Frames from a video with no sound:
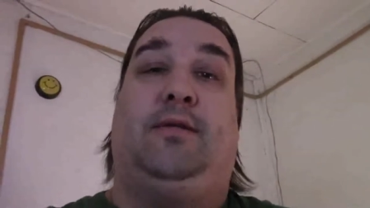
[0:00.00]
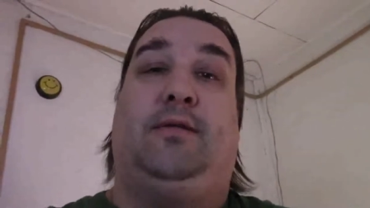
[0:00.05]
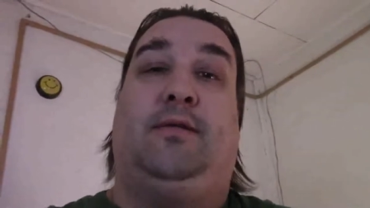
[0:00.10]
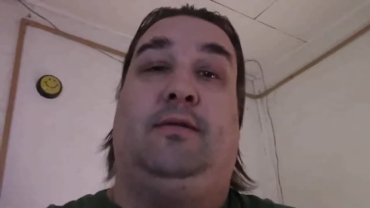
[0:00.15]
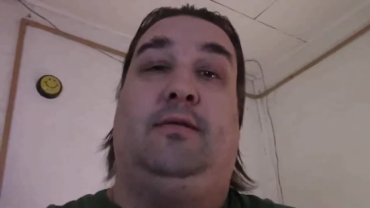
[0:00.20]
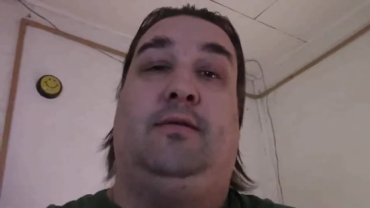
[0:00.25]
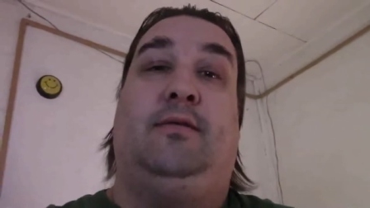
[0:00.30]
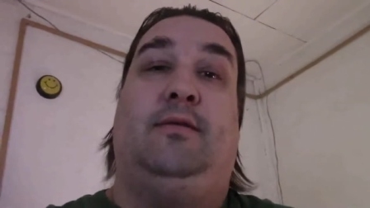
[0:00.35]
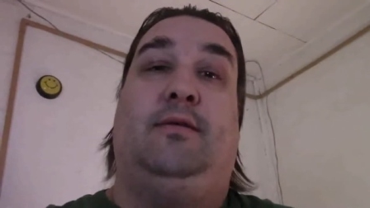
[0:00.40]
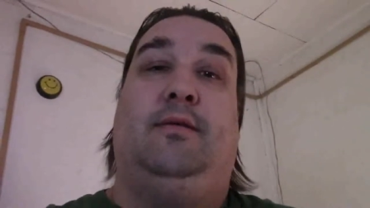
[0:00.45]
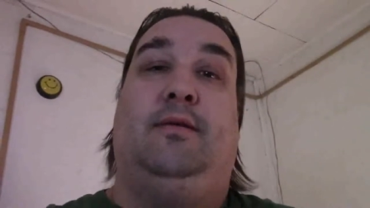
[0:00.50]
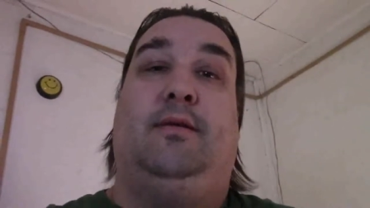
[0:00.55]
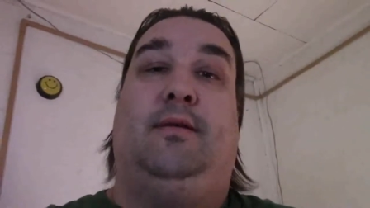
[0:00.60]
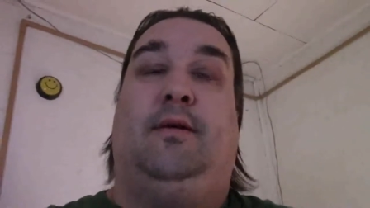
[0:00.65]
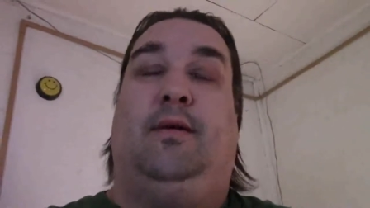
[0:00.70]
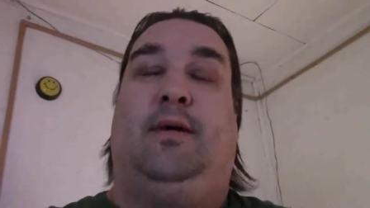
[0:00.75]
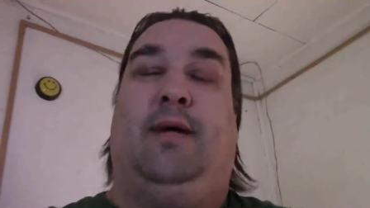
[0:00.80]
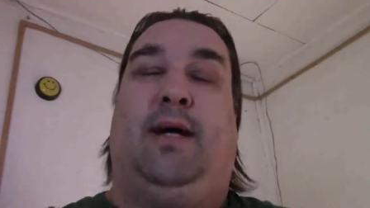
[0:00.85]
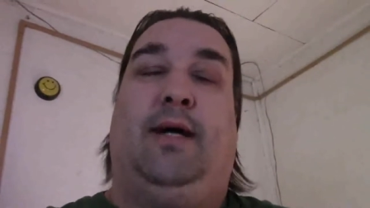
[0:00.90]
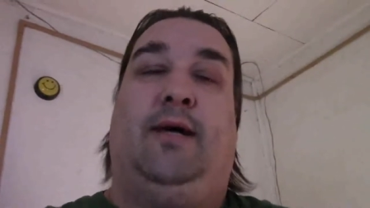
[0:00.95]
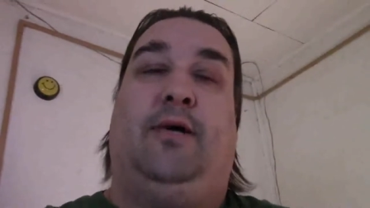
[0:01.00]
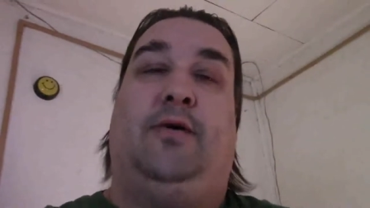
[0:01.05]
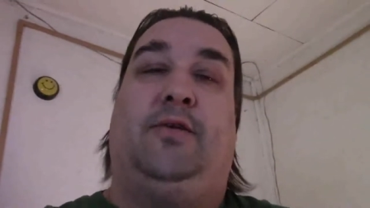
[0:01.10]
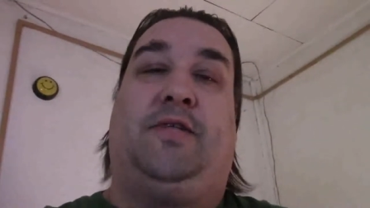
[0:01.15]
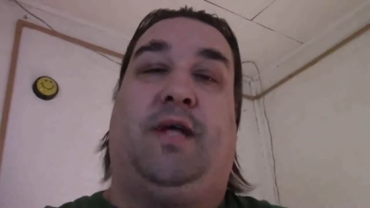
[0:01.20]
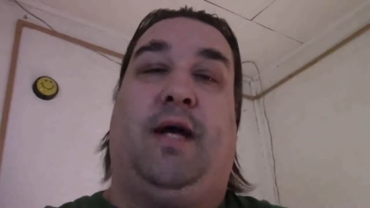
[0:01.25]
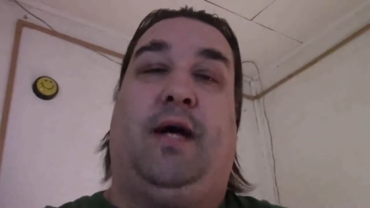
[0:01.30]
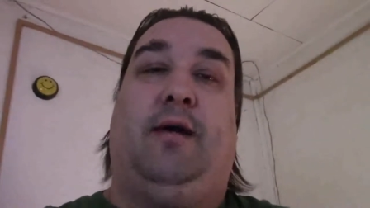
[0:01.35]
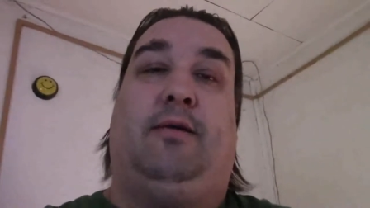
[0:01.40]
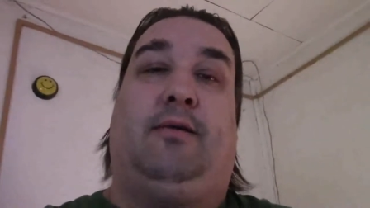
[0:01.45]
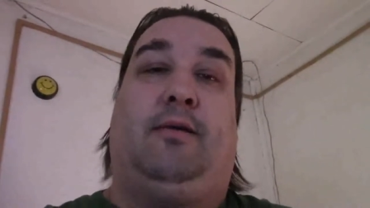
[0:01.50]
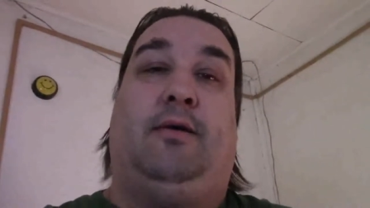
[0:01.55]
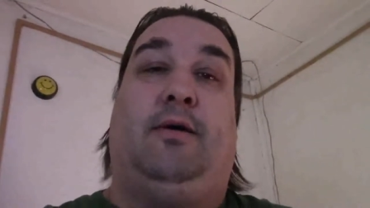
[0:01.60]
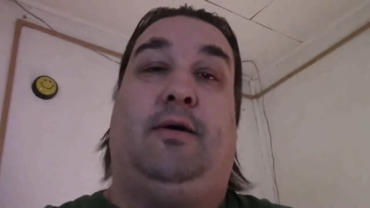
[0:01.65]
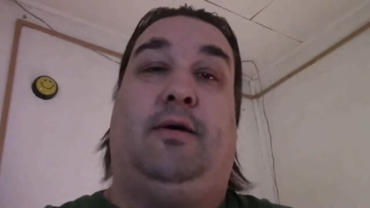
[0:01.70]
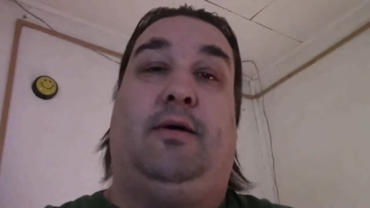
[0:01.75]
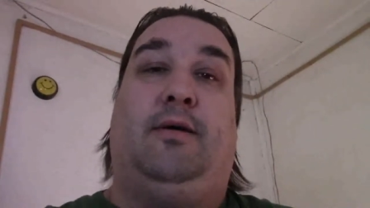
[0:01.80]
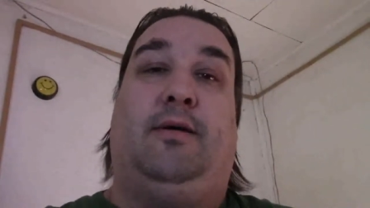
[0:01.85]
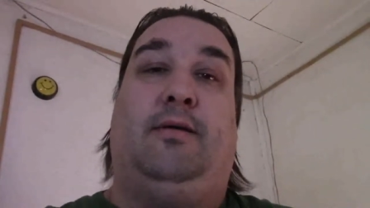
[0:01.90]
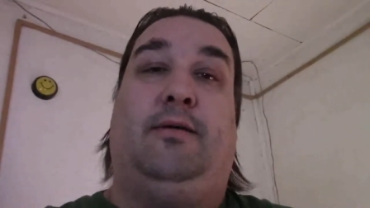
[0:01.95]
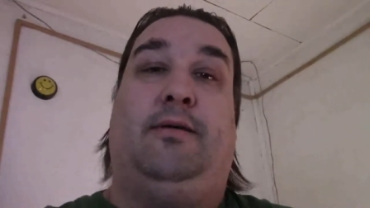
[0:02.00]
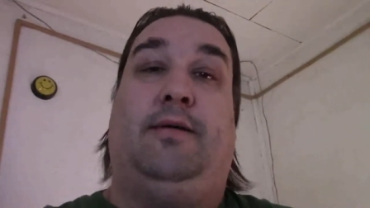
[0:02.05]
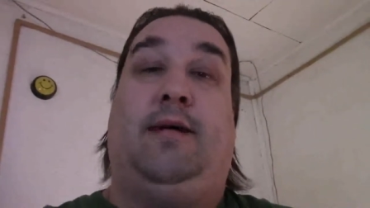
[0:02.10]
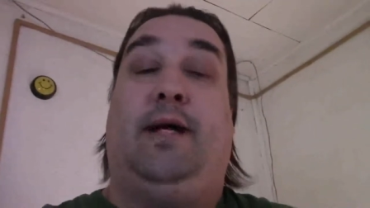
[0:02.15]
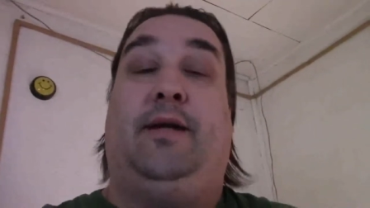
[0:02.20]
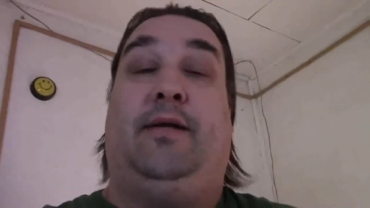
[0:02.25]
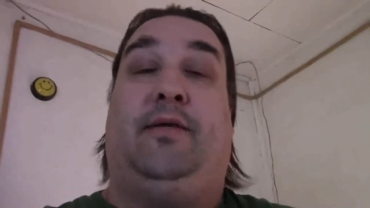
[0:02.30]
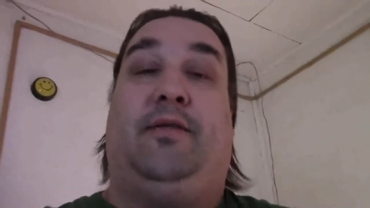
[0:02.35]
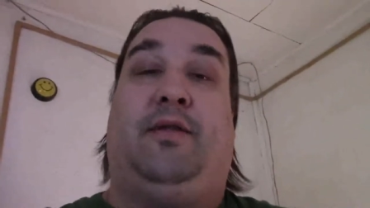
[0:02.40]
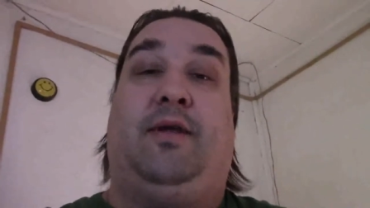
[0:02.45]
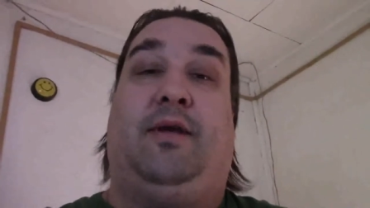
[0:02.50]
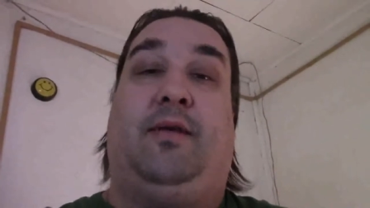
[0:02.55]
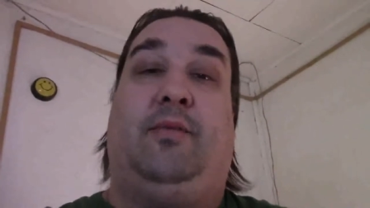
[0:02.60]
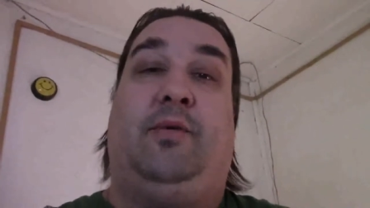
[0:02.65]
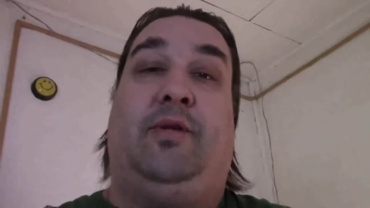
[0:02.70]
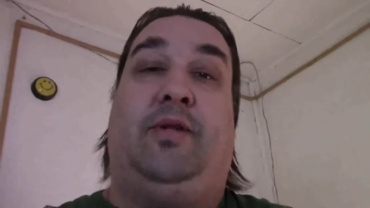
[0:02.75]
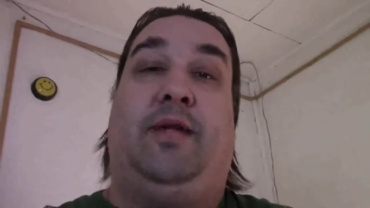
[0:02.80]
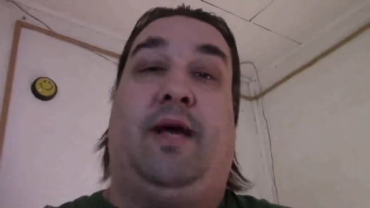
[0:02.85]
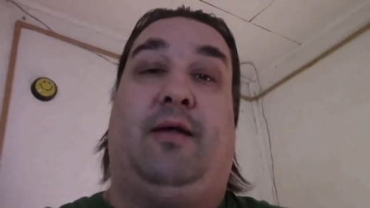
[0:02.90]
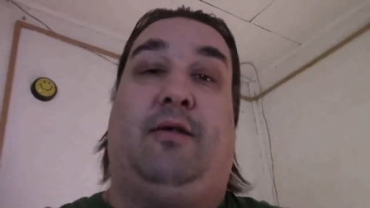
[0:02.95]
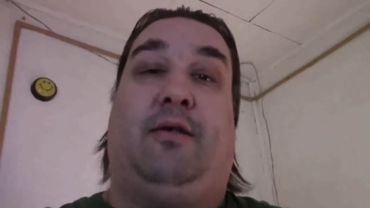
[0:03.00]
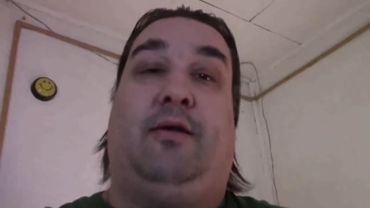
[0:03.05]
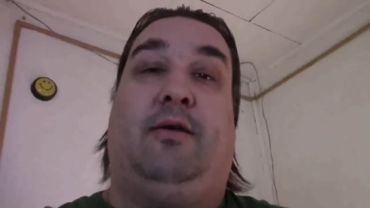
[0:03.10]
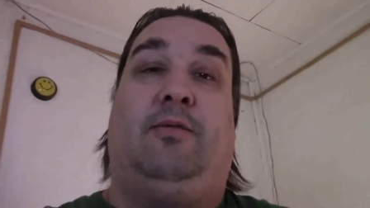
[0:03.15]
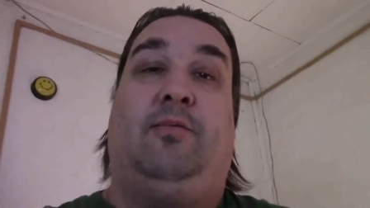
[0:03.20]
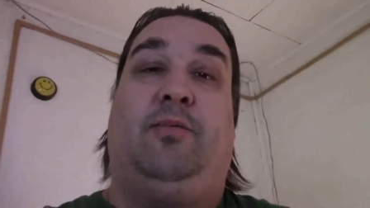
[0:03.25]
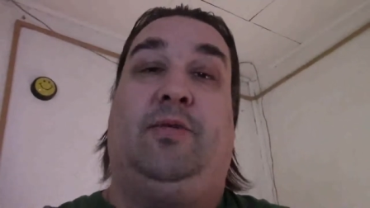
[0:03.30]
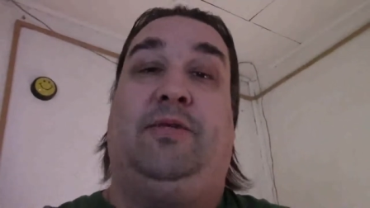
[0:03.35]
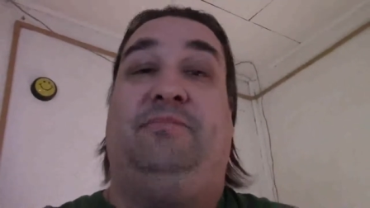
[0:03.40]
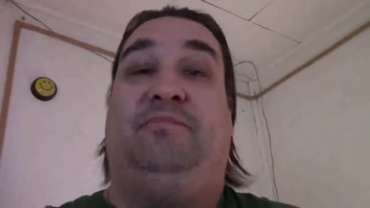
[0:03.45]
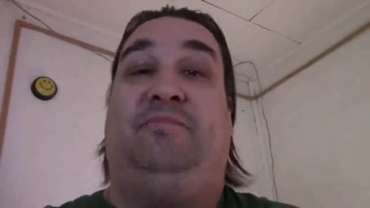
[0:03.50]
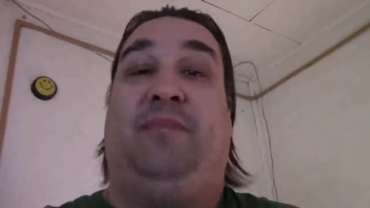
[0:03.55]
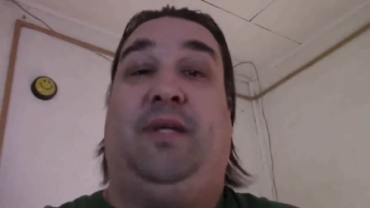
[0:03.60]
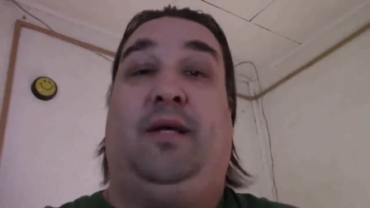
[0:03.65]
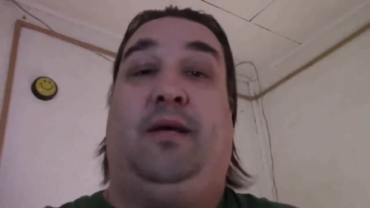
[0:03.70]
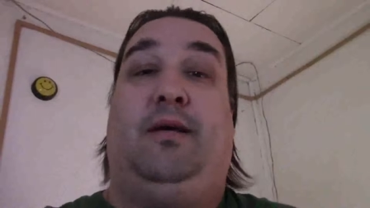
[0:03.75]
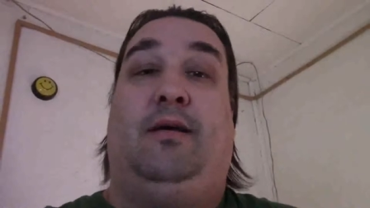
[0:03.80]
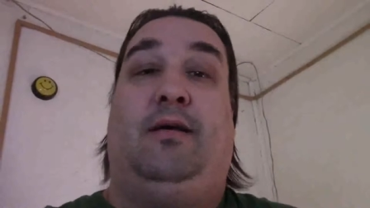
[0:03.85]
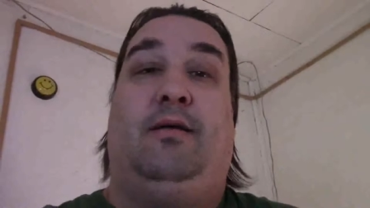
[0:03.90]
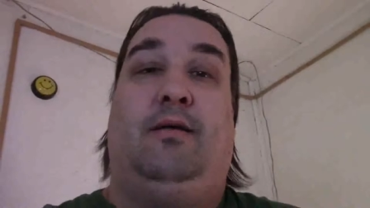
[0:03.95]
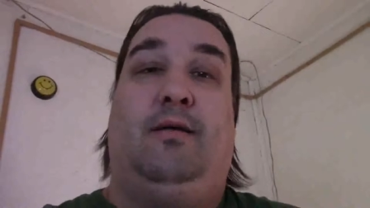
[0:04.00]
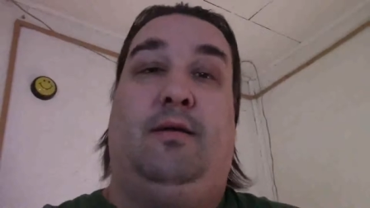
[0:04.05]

Uh, I know it's kind of long, and I didn't think it'd be that long, but eh